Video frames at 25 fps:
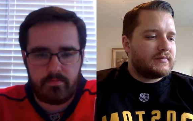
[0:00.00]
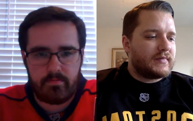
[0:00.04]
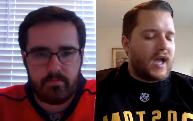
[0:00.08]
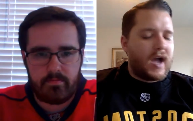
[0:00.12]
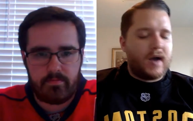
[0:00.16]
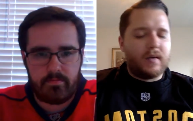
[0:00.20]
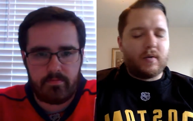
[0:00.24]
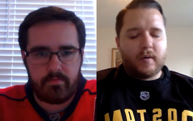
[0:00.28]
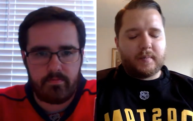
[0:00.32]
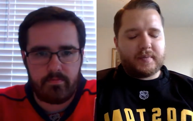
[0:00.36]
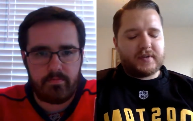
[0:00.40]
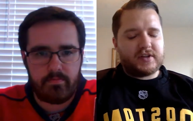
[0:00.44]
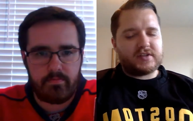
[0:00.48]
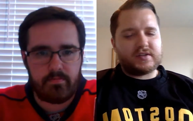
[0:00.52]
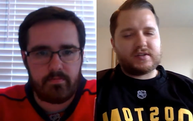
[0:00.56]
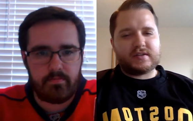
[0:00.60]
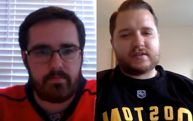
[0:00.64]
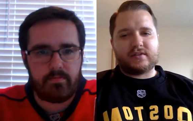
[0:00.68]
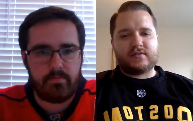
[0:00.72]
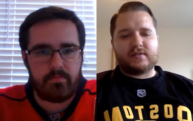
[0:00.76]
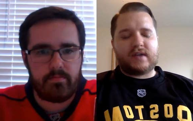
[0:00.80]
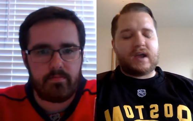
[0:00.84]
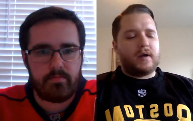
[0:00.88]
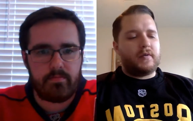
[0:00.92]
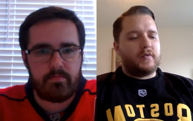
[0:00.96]
Speaker 1: won't be
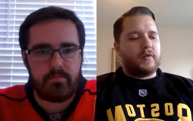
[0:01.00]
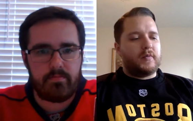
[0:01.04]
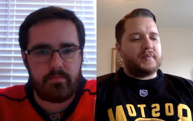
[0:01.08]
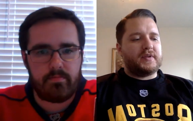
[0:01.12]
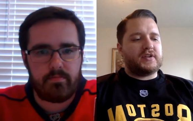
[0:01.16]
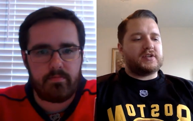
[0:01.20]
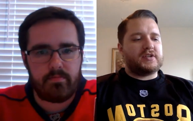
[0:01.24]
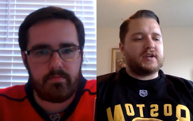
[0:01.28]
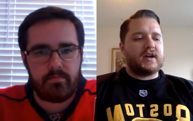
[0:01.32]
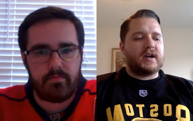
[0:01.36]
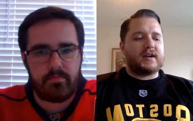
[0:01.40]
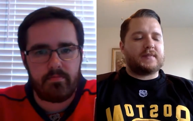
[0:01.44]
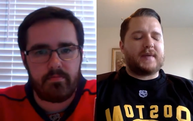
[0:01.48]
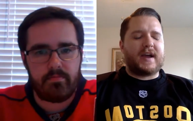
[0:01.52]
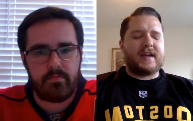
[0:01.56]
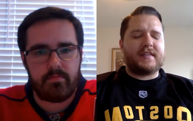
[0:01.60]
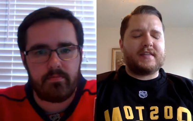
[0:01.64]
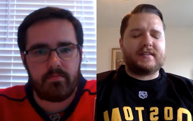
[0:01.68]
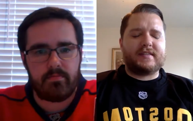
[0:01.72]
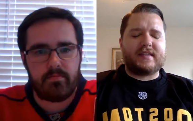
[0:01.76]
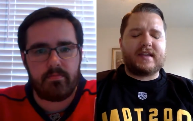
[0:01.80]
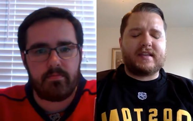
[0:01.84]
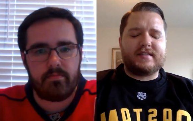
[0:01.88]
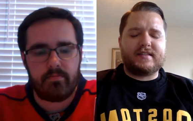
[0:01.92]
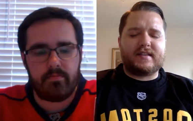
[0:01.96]
shocked, but I
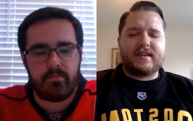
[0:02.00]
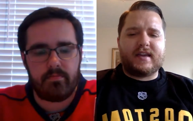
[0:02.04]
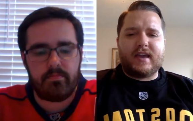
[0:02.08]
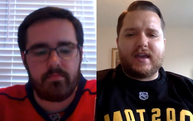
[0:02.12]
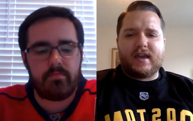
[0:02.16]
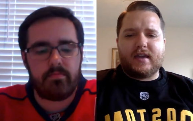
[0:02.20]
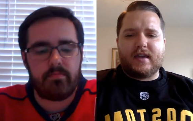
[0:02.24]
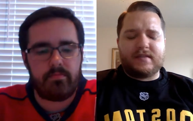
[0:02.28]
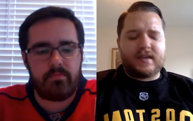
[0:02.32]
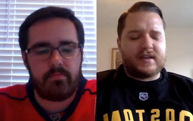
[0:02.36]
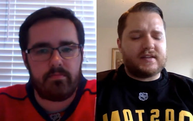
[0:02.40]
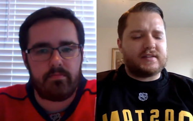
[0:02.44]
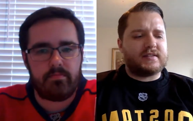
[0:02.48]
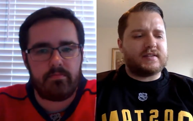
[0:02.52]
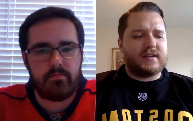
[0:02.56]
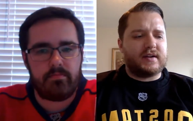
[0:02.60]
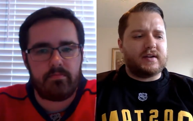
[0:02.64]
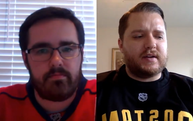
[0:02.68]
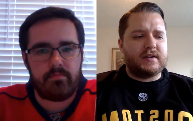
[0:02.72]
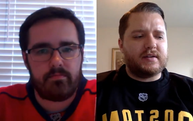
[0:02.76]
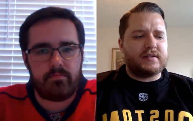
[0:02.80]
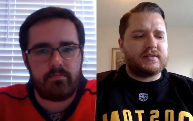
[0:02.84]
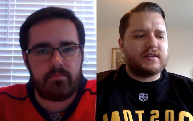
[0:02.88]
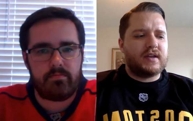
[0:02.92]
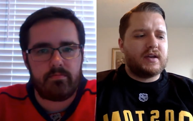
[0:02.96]
think that game, that
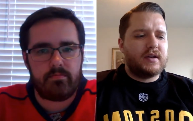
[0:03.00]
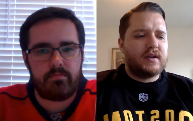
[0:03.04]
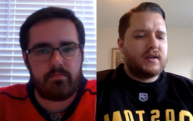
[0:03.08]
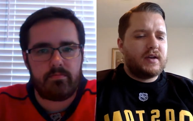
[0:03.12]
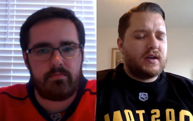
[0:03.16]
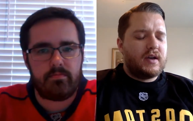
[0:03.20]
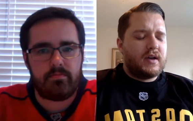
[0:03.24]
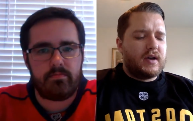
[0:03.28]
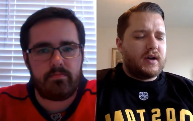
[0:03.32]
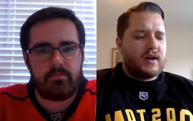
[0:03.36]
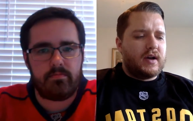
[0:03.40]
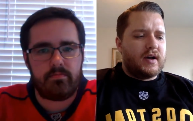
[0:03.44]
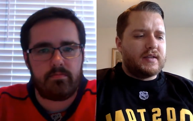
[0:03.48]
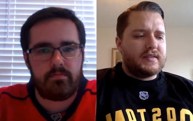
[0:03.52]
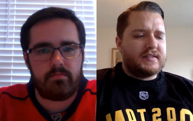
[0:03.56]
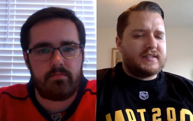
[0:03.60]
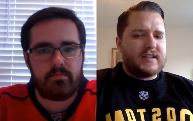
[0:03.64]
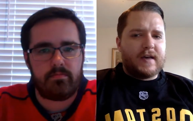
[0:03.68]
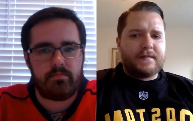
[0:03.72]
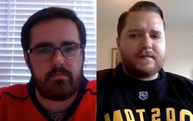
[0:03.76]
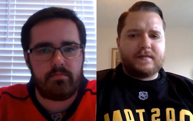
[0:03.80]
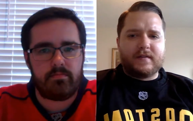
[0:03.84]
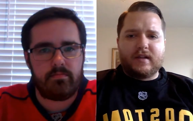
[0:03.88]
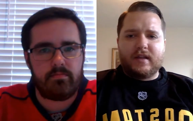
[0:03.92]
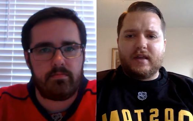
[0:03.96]
series
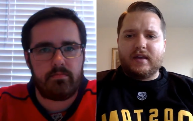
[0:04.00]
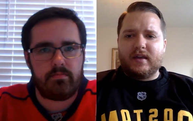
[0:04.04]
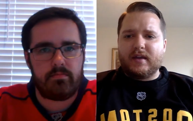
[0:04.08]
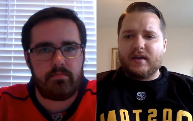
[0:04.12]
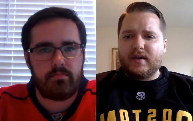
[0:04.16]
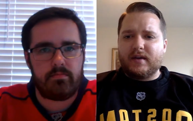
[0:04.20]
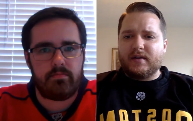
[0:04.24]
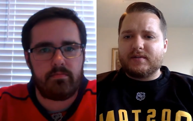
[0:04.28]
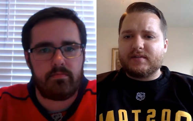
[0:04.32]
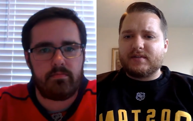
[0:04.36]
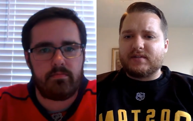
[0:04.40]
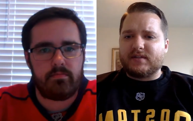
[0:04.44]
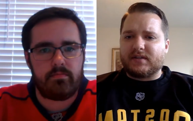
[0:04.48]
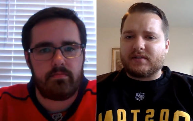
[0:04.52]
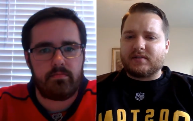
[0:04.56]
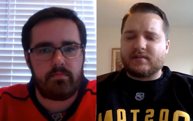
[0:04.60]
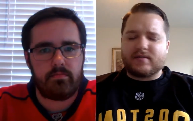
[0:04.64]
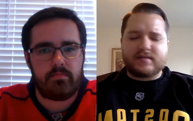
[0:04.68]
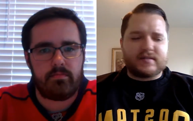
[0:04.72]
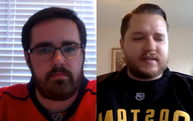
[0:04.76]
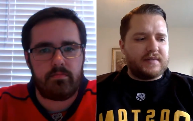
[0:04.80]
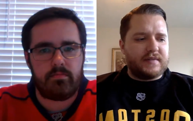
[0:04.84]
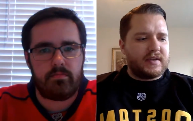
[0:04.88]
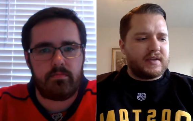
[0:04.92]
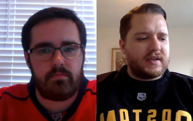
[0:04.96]
definitely goes 6 or
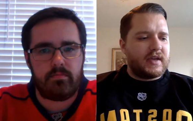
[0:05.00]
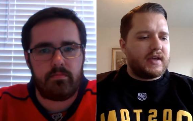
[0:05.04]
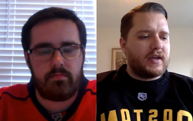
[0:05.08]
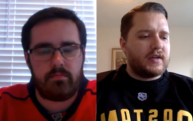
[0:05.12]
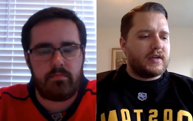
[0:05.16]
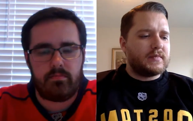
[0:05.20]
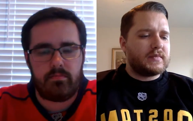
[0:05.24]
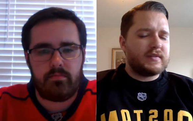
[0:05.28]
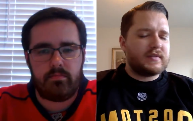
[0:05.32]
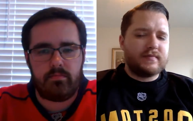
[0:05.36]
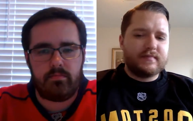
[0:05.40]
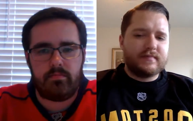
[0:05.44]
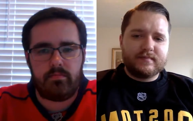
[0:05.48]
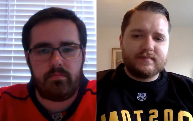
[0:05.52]
7 games.